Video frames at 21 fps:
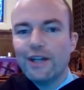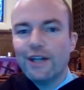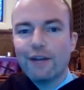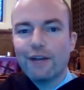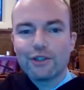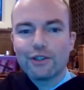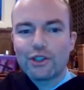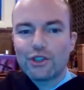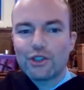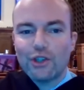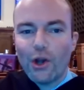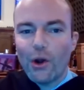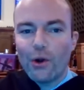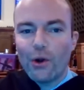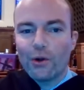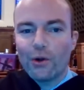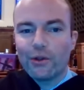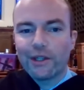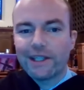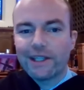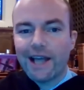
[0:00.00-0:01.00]
never
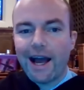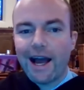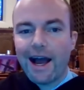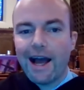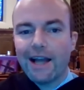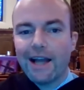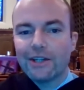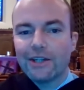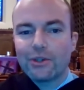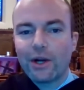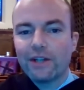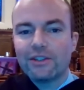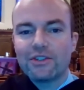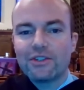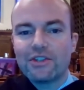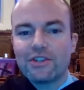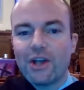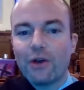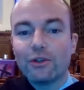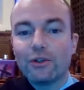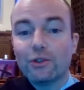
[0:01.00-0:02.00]
show the guy trying to
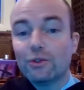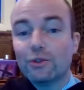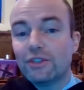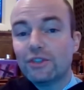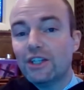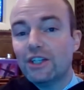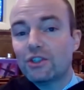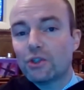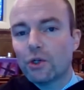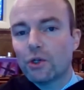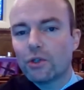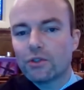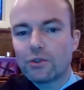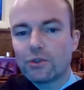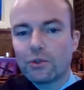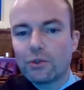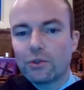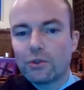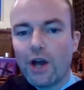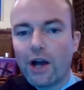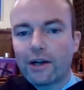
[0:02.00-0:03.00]
sell you
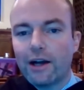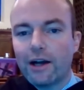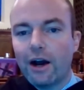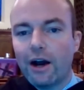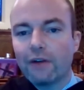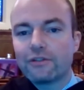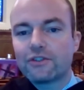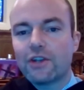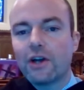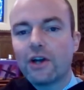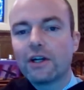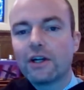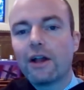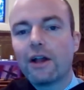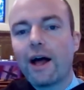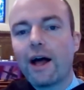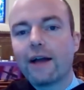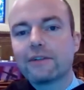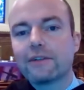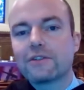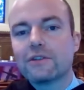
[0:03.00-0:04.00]
t-shirts or knockoff
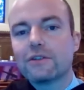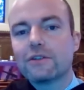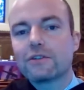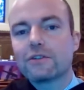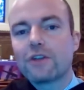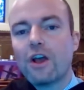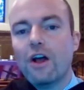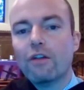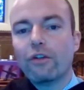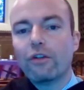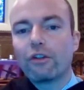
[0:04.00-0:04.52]
sunglasses,